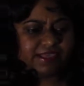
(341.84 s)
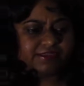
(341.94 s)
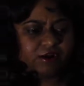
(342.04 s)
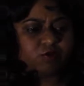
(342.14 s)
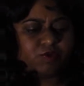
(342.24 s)
like
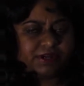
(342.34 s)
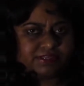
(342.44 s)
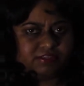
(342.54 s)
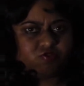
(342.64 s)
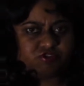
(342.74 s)
round 1
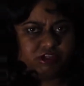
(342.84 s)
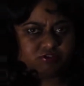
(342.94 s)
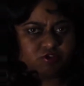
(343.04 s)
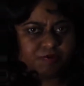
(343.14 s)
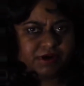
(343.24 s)
is usually
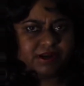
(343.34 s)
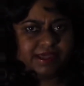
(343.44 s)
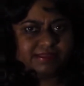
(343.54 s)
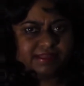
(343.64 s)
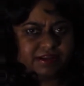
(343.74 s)
October,
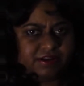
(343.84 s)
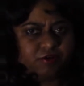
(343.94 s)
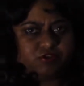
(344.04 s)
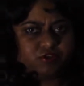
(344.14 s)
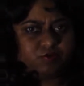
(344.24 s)
and then
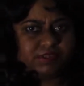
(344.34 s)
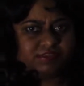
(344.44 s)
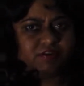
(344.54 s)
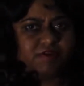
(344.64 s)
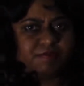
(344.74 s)
round 2 is
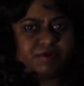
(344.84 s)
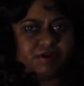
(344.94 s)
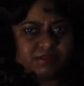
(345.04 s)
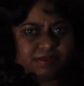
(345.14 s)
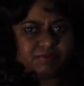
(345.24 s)

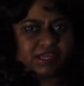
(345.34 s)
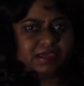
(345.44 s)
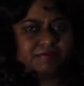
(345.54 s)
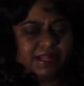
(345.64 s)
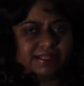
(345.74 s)
November
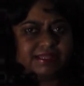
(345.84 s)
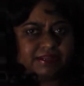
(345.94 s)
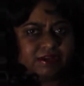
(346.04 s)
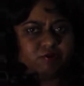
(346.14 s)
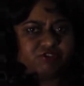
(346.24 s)
sometime, and
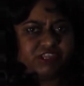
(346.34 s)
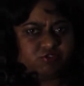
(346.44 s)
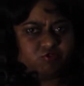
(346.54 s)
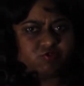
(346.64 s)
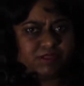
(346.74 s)
then round 3
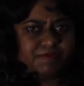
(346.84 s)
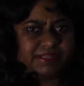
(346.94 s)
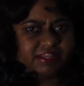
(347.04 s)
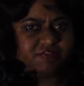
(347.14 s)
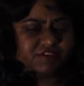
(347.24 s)
is usually by
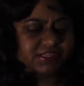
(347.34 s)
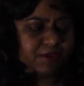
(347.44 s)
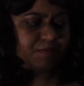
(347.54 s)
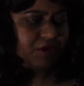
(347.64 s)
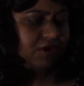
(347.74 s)
the end of
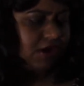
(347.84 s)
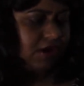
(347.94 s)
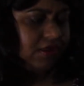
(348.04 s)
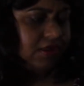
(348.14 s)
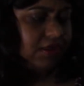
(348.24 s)
December.
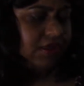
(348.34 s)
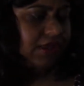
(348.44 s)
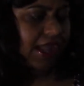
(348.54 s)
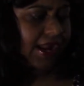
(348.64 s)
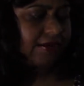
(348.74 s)

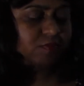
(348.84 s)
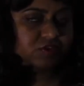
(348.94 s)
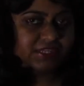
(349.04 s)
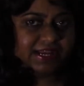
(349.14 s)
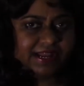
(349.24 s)
And
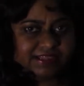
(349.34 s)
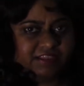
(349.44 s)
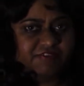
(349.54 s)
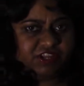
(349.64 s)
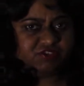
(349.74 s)
most deadlines
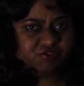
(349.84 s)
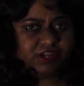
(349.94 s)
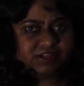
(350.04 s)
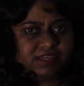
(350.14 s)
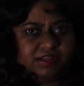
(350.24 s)
are very
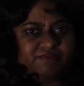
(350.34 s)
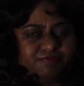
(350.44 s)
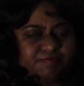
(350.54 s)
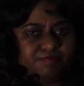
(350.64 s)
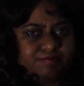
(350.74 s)
strict in
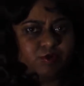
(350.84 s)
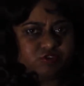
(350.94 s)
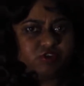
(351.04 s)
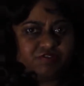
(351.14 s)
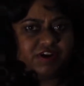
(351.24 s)

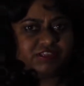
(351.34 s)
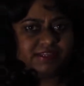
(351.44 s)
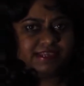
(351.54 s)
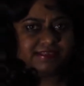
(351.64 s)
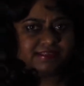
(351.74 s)
most
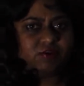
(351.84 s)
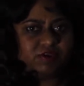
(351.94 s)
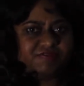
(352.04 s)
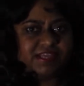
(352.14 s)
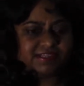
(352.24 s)
universities. So
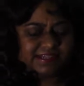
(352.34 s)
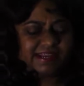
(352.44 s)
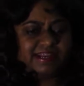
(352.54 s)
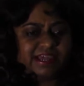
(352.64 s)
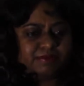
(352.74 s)
if there's a
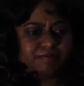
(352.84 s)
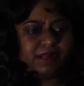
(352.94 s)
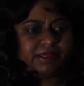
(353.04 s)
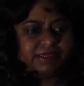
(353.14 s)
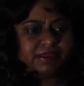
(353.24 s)
deadline
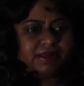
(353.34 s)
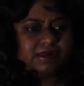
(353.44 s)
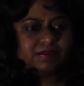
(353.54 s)
by